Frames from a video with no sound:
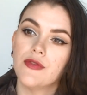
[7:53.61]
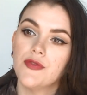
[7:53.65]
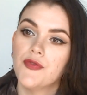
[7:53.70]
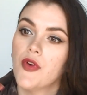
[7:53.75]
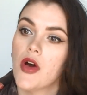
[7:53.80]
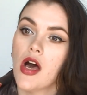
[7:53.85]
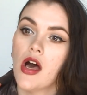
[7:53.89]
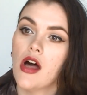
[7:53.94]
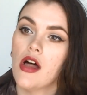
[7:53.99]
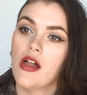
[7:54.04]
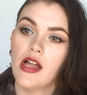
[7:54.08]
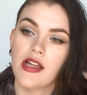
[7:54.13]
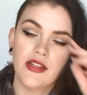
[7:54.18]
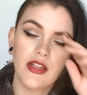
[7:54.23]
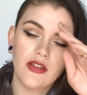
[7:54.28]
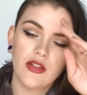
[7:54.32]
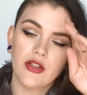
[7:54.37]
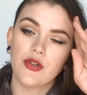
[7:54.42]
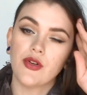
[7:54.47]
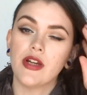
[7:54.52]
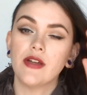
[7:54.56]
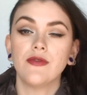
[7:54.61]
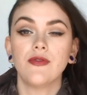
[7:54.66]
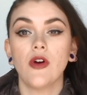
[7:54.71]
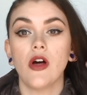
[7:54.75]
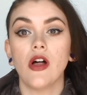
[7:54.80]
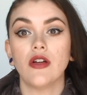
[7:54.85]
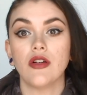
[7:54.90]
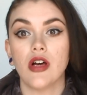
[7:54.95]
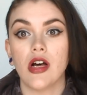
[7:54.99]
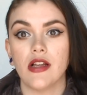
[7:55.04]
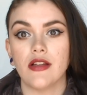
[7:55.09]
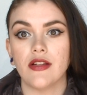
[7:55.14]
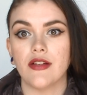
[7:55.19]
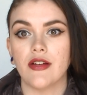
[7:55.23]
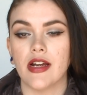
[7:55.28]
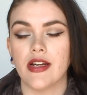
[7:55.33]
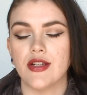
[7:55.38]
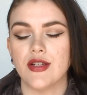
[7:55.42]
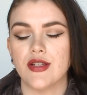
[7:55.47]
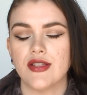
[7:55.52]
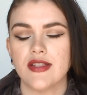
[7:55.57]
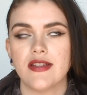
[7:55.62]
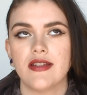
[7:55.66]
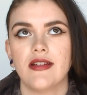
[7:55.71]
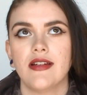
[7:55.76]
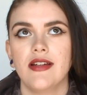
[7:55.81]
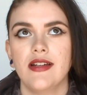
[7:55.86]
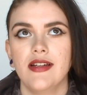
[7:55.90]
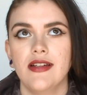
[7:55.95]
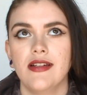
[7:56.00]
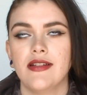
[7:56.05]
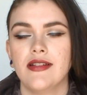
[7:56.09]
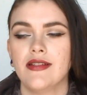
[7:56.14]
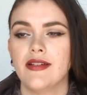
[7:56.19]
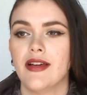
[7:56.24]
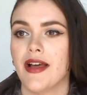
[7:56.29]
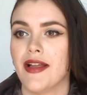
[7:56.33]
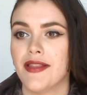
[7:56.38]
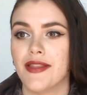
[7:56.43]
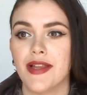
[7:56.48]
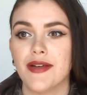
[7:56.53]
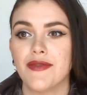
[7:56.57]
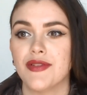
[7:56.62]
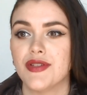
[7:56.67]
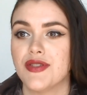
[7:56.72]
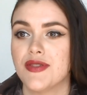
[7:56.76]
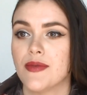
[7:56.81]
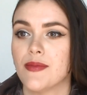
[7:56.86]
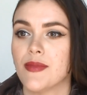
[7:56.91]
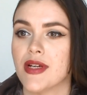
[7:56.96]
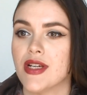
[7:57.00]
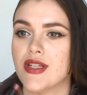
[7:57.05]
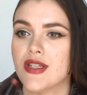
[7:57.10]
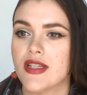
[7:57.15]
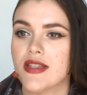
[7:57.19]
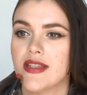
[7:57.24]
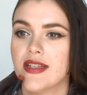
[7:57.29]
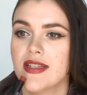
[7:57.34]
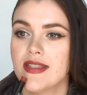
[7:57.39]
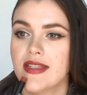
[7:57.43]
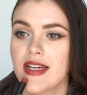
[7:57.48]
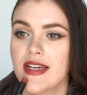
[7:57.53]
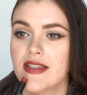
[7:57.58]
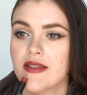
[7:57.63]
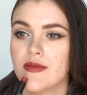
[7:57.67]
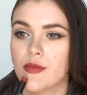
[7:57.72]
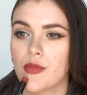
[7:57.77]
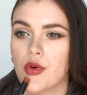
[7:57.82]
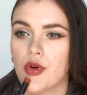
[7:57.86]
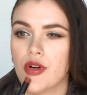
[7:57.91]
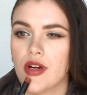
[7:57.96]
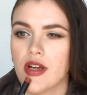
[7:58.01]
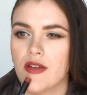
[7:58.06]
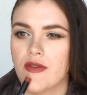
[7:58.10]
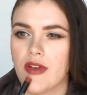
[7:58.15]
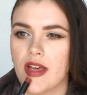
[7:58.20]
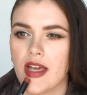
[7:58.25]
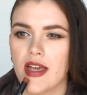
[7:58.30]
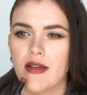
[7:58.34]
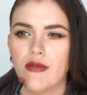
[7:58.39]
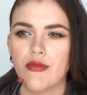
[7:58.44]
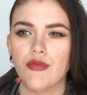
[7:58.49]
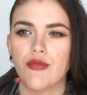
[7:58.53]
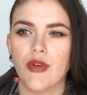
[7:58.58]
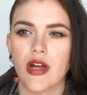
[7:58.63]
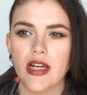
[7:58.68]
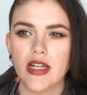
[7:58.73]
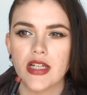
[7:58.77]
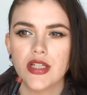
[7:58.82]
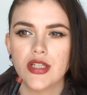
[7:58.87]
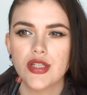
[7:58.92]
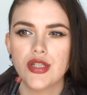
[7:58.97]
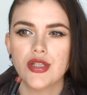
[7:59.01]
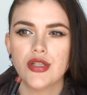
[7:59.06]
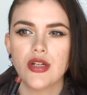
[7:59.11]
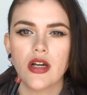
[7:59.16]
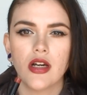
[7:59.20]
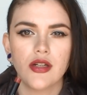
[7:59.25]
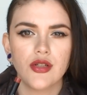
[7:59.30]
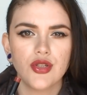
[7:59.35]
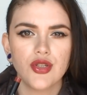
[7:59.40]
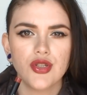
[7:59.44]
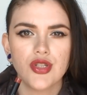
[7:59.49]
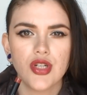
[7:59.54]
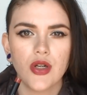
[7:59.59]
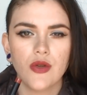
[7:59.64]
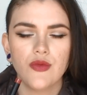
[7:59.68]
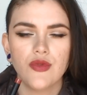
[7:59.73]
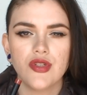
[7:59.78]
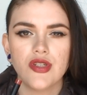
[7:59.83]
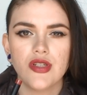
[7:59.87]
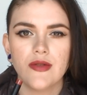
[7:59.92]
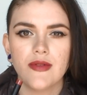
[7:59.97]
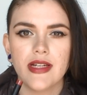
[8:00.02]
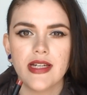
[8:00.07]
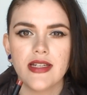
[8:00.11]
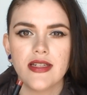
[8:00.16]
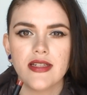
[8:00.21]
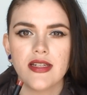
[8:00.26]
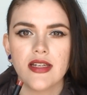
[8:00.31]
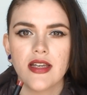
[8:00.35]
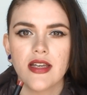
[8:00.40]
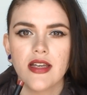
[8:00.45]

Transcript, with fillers: fall, another great fall color. I just, oh, I love it so much. This has more of a reddish undertone to it,